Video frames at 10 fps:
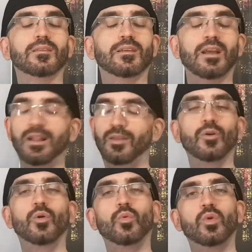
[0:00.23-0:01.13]

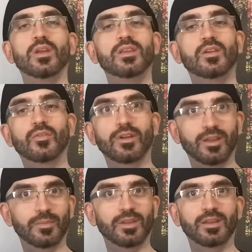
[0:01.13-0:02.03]
Hello, here I am
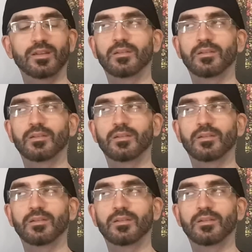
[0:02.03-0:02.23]
again.